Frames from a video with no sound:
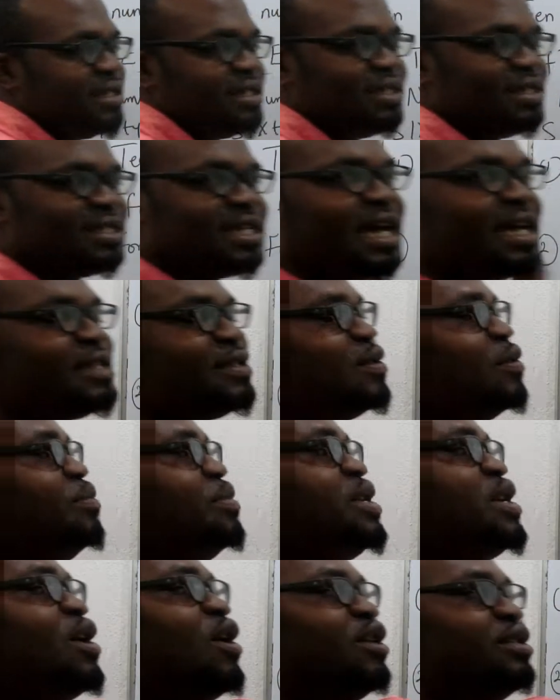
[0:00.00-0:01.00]
It has to
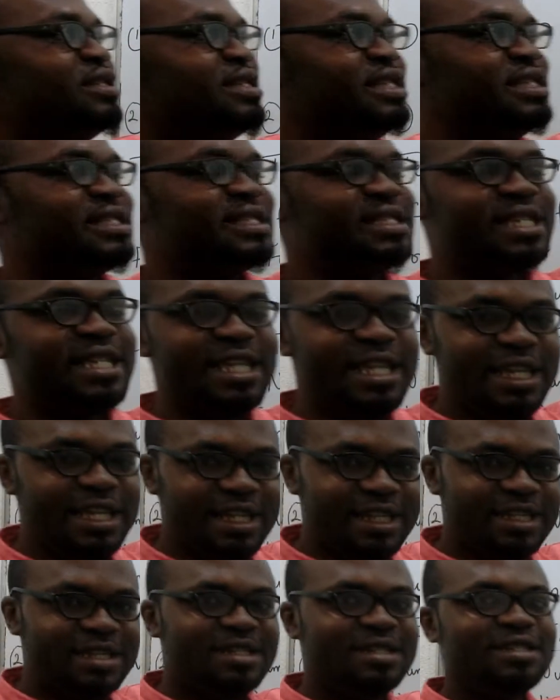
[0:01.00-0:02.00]
be on the
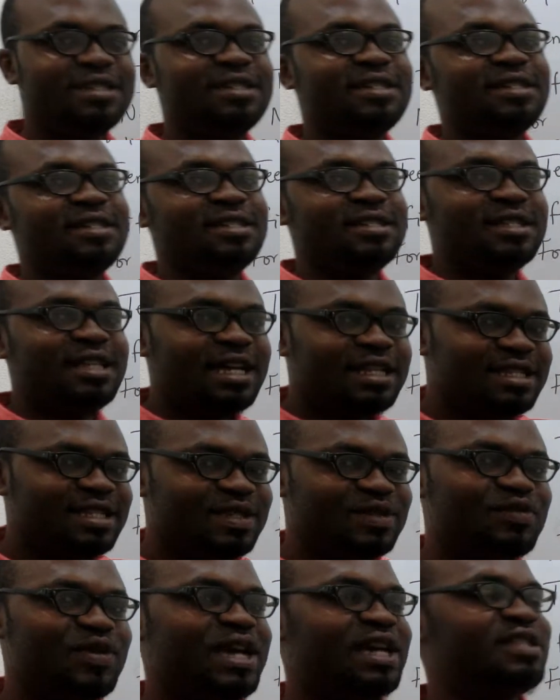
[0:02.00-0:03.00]
teen. That
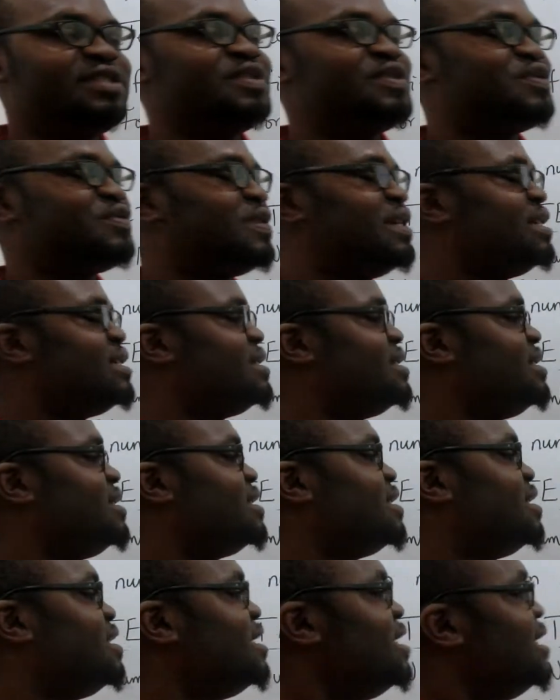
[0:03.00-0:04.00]
is where the stress is.